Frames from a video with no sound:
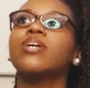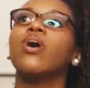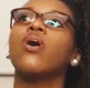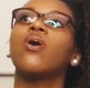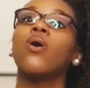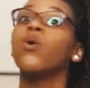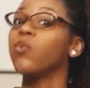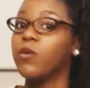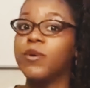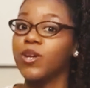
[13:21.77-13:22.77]
all
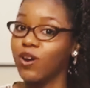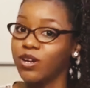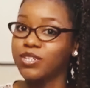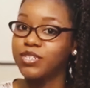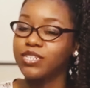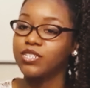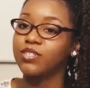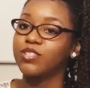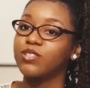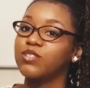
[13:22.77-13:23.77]
women are
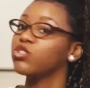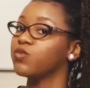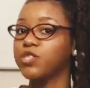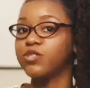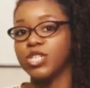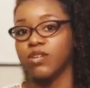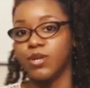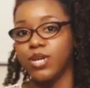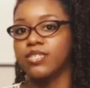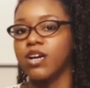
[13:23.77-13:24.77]
conditioned to view each other
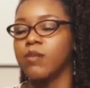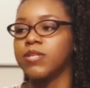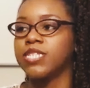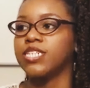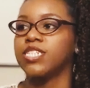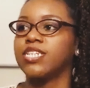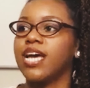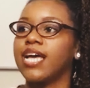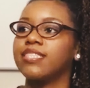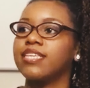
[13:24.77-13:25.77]
as competition.
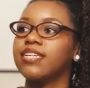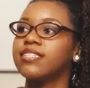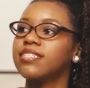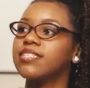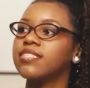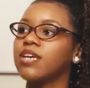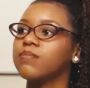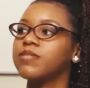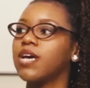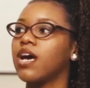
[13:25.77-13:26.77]
I think that
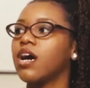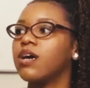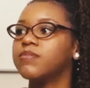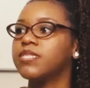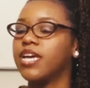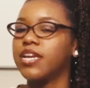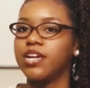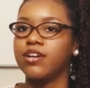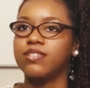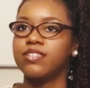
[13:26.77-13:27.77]
sometimes that
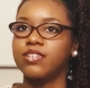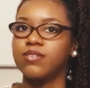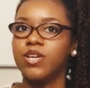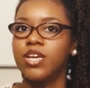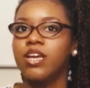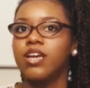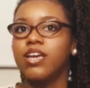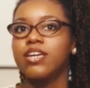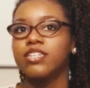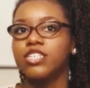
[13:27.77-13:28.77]
narrative,
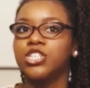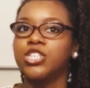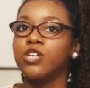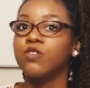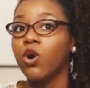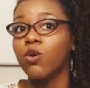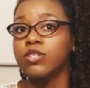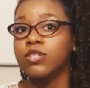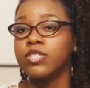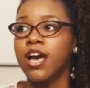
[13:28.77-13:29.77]
it can shift
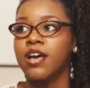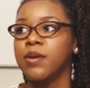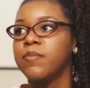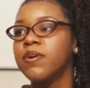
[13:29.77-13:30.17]
over time.